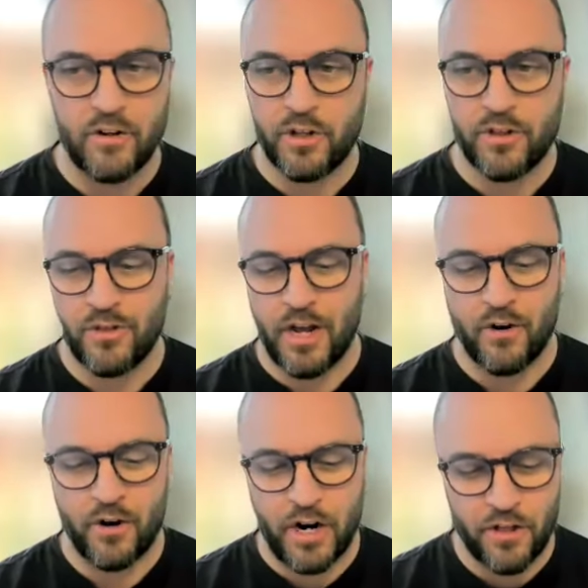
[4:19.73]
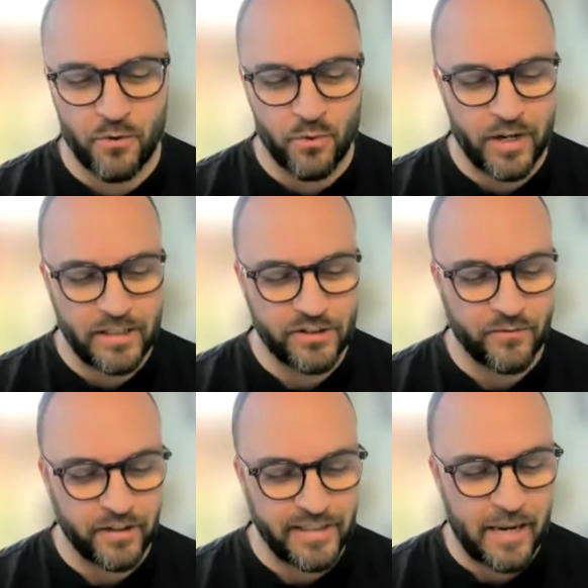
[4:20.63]
And look, another
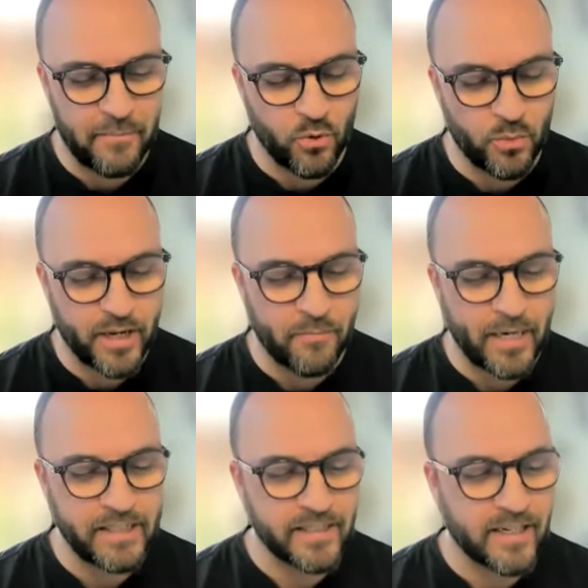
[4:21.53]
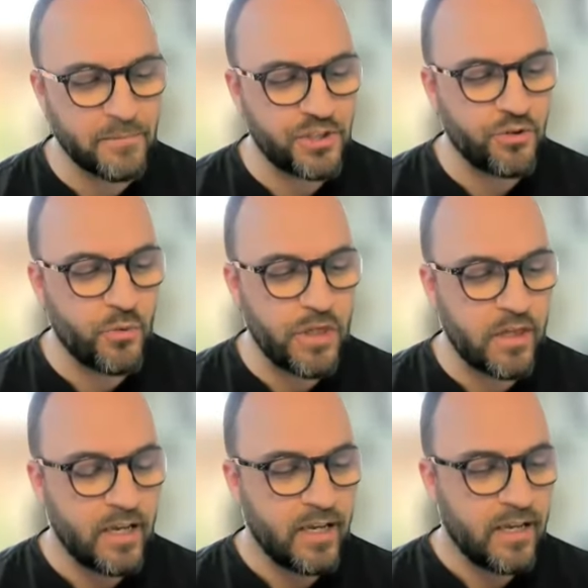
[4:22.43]
sort of example would be a patient comes to you
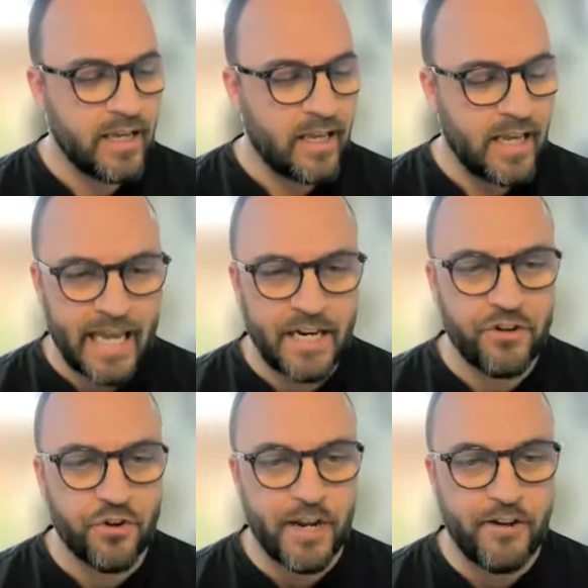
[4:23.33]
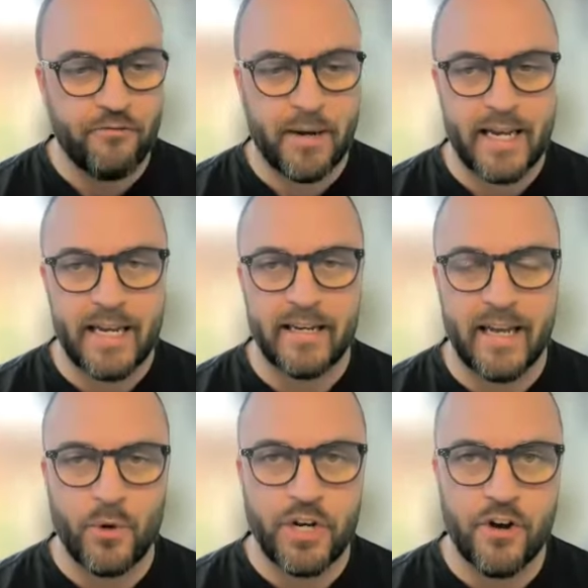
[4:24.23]
with any degree of pain,
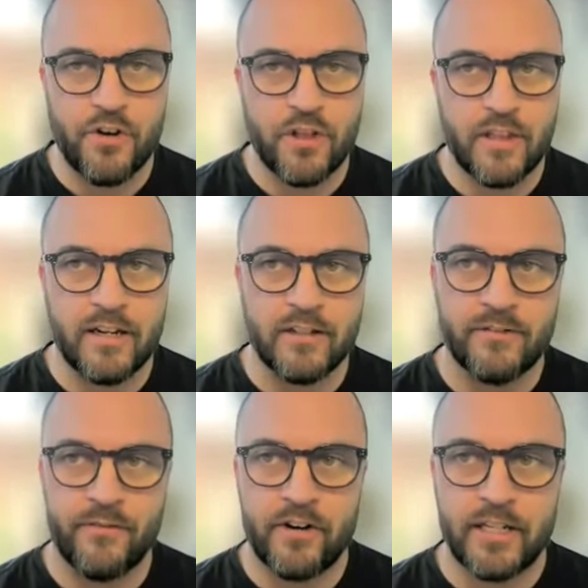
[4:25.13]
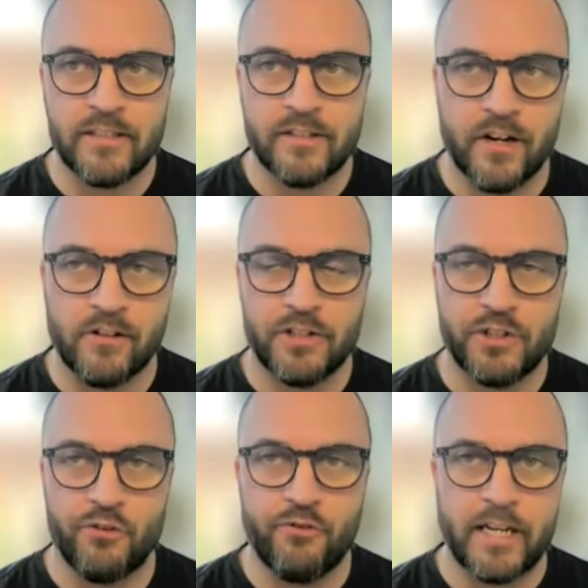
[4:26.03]
and we know that there's various
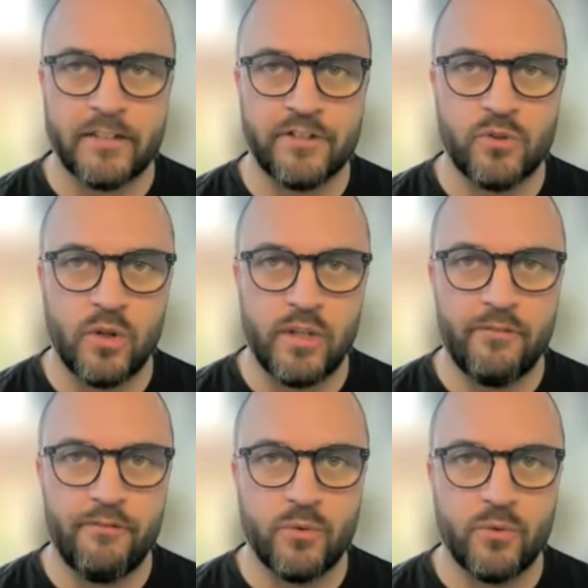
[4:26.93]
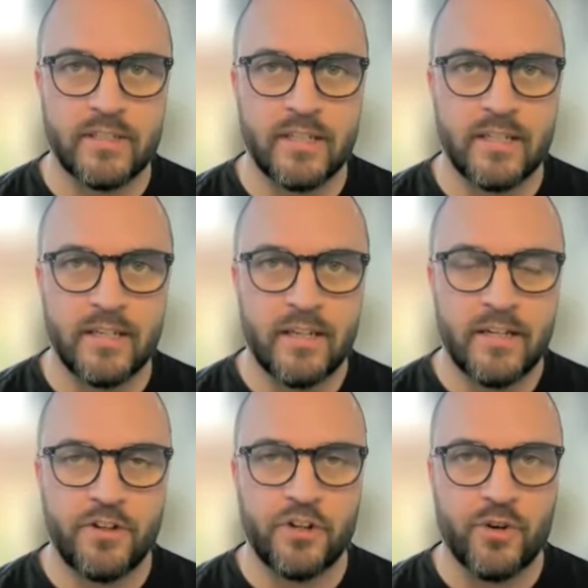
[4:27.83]
psychological factors that will influence the
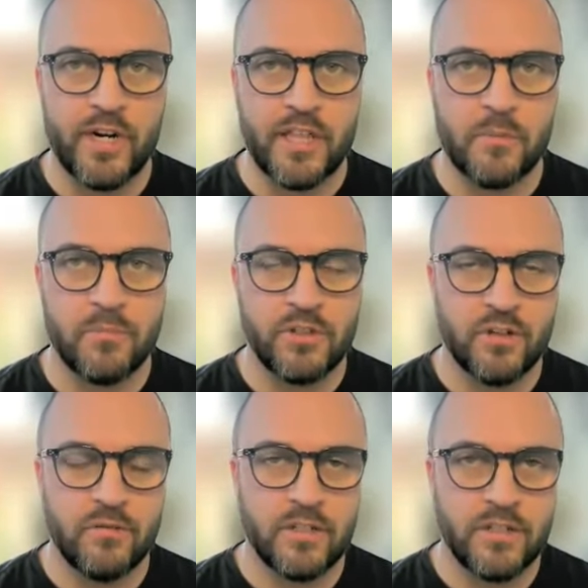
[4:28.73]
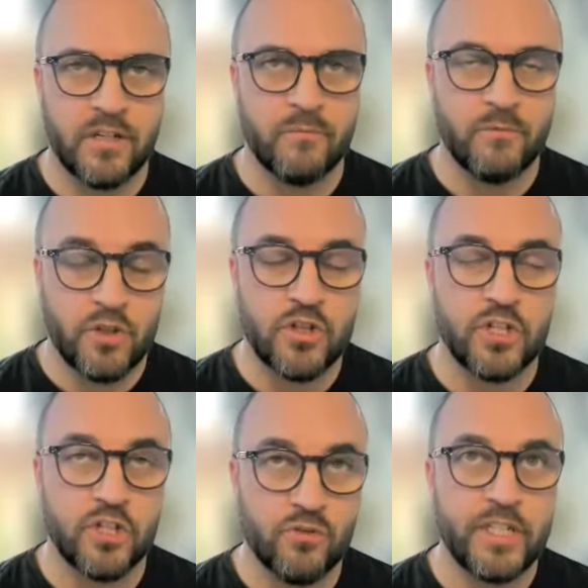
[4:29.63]
the degree that the to, to the
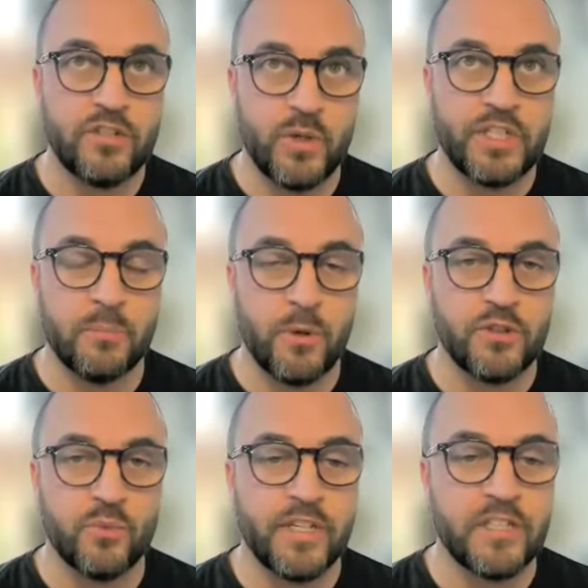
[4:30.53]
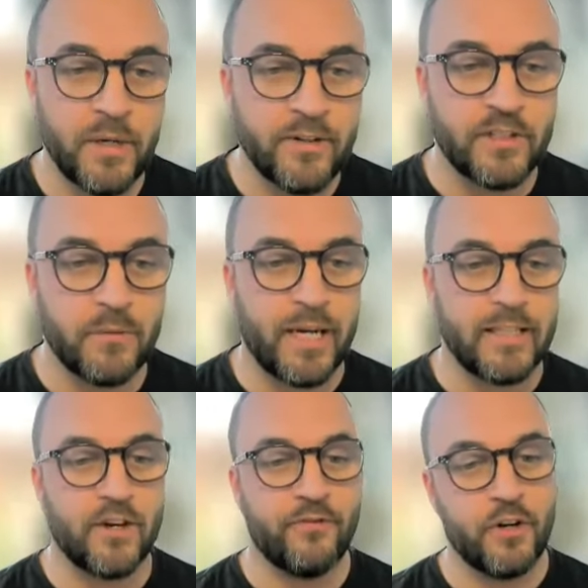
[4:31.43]
the degree to which the person will experience the
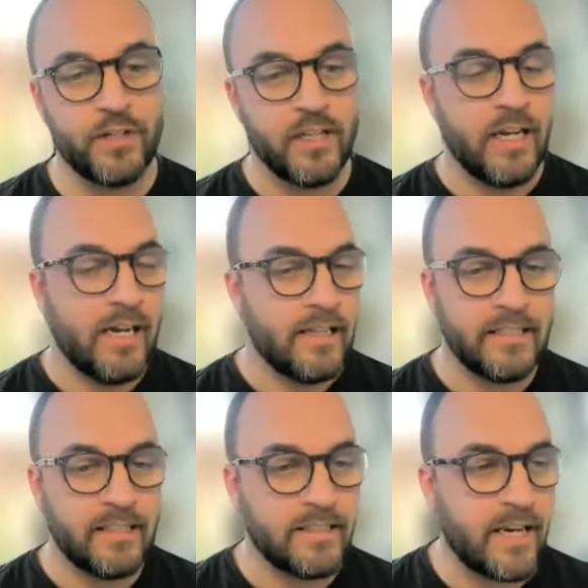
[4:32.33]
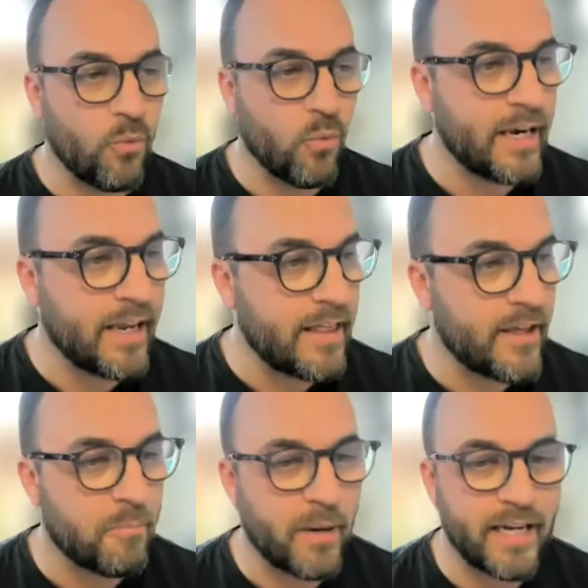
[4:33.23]
pain. So if they're, let's just say one
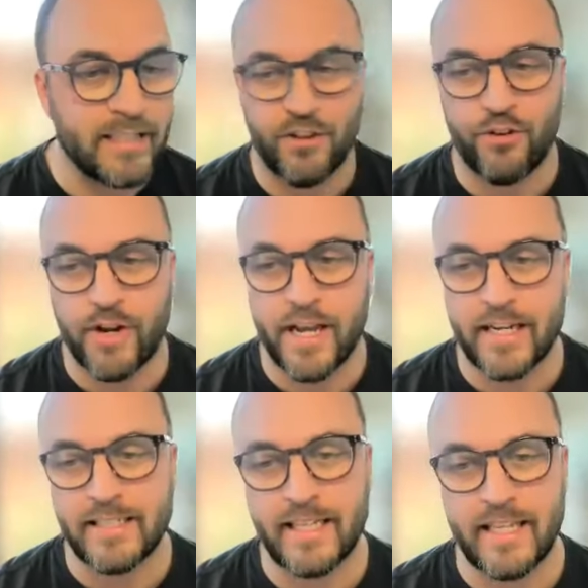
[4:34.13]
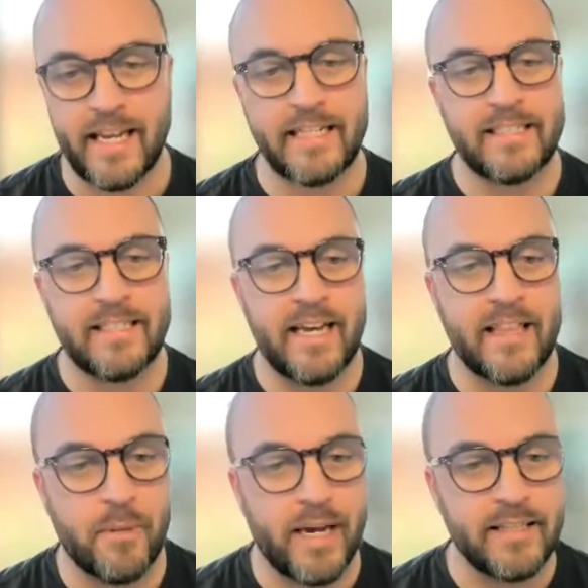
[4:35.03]
day their pains are three out of ten, the next day
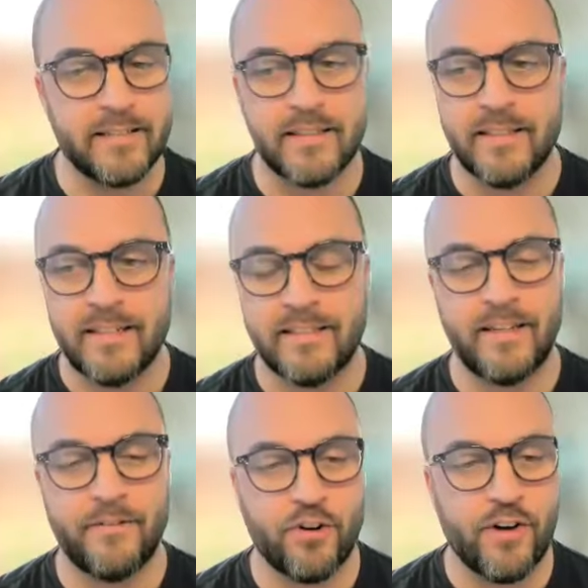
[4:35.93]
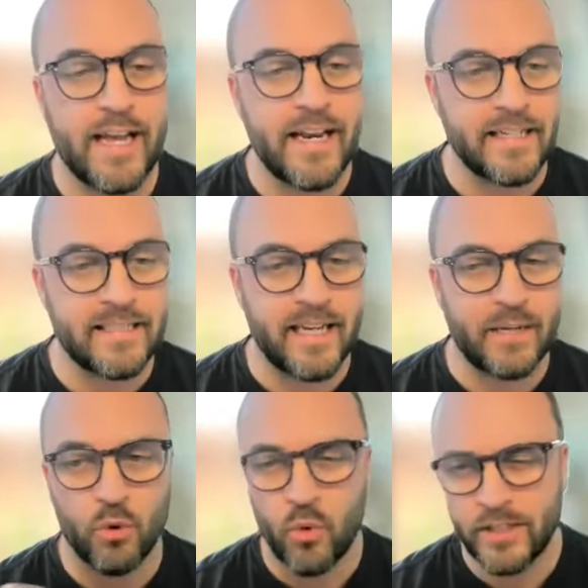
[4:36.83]
their pains are seven or eight out of
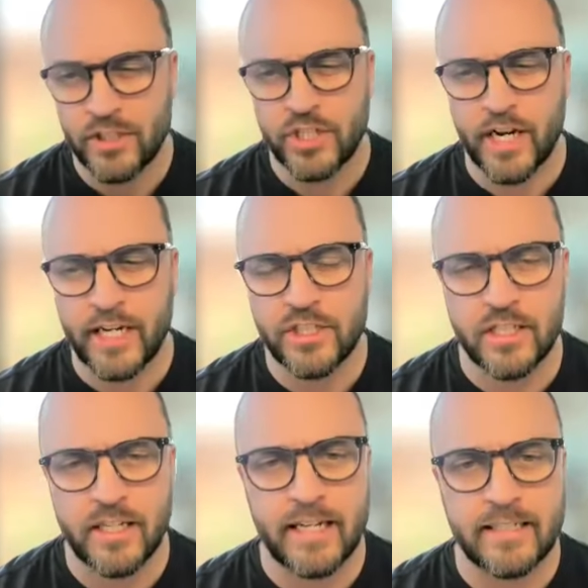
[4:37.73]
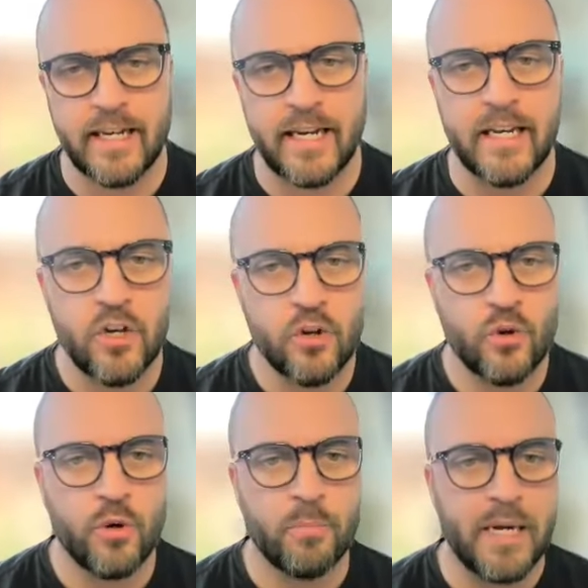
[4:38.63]
ten. Well, what's changed to the next day?
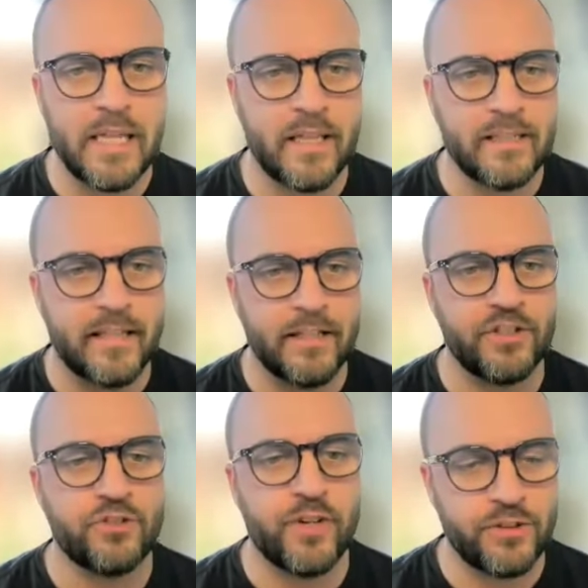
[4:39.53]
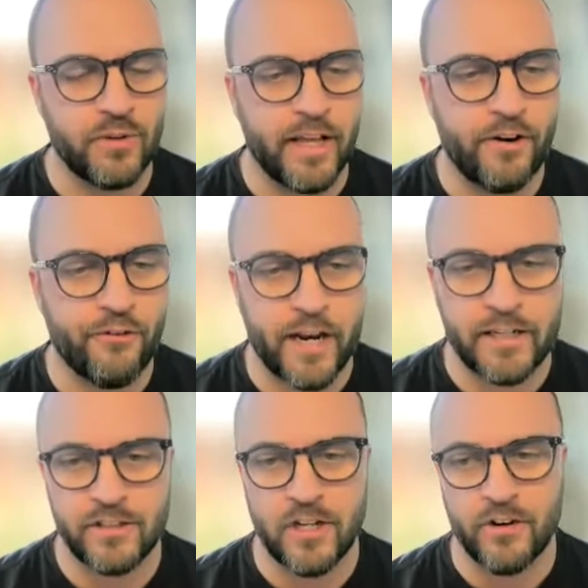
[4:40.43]
Could it be that there's other stress related
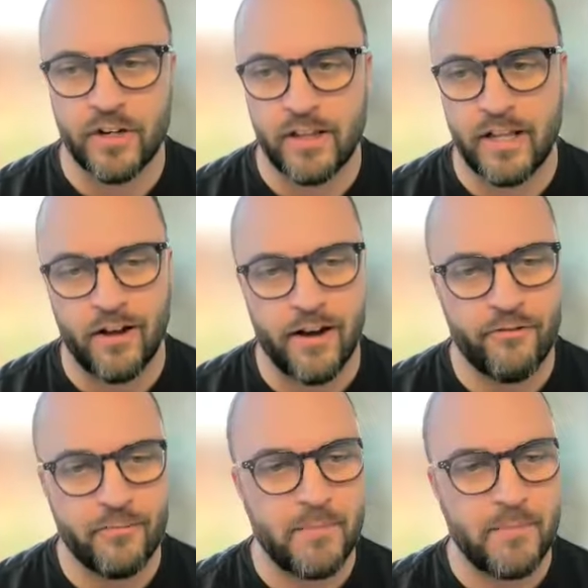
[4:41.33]
factors going on in their life?